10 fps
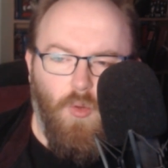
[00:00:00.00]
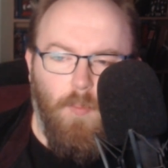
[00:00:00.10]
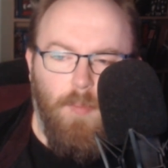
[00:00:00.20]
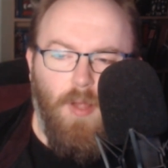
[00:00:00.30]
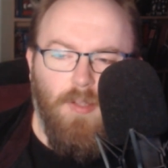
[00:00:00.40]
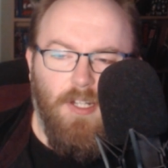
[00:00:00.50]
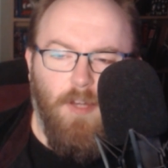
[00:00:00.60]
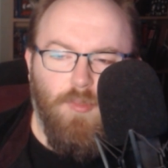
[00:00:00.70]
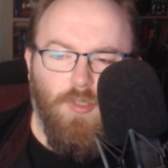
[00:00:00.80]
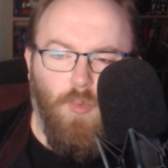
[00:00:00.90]
building
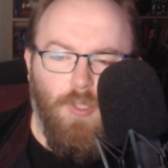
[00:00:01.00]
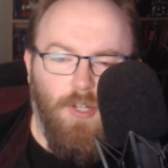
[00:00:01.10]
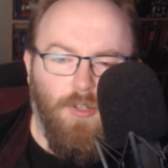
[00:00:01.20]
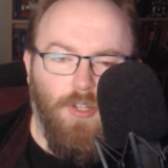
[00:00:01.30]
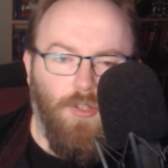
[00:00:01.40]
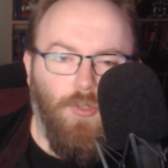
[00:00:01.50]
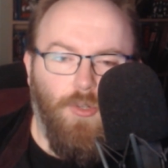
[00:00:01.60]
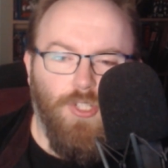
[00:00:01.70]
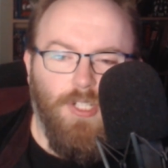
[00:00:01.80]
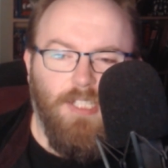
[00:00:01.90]
up to what their
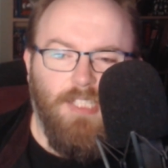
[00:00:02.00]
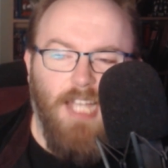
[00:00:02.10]
conclusion is.